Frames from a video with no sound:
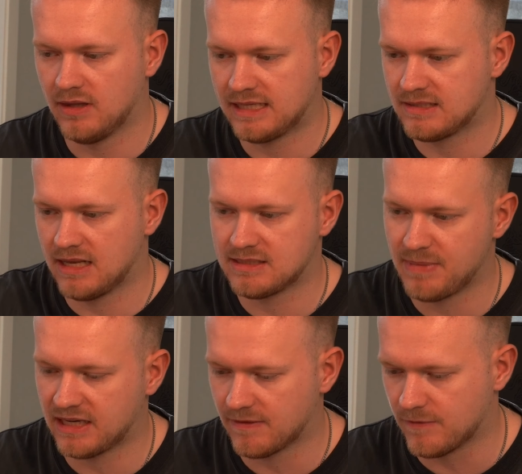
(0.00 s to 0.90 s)
Let's
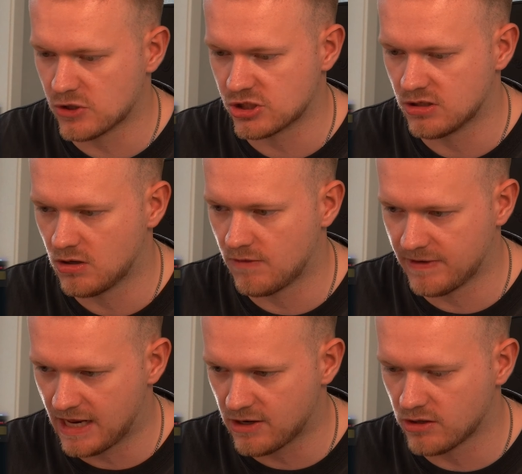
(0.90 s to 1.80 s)
make a version of
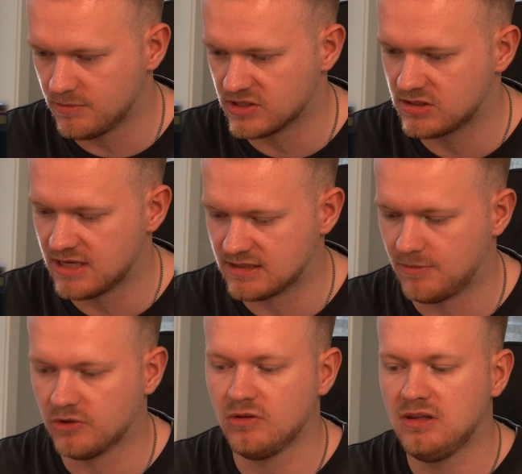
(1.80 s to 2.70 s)
an anonymous
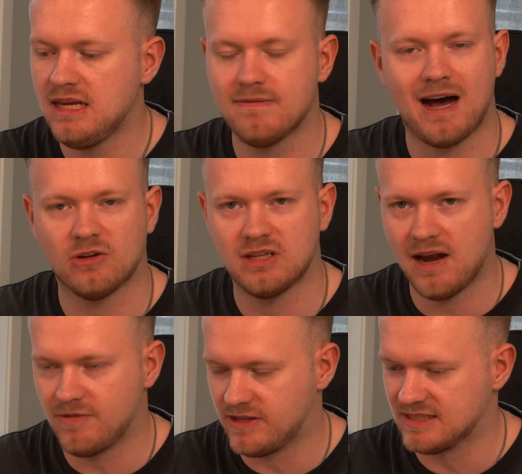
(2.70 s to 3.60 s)
testimonial. Leave out
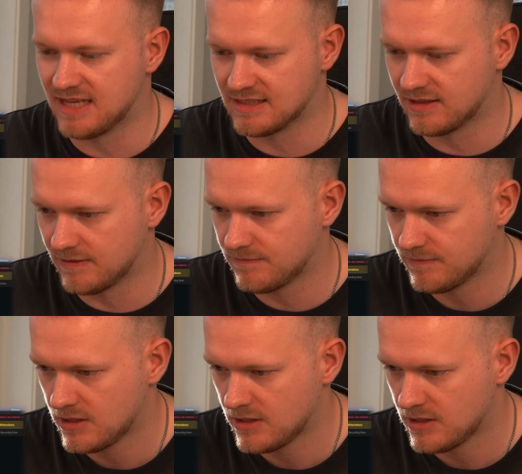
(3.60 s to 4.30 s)
everything sensitive.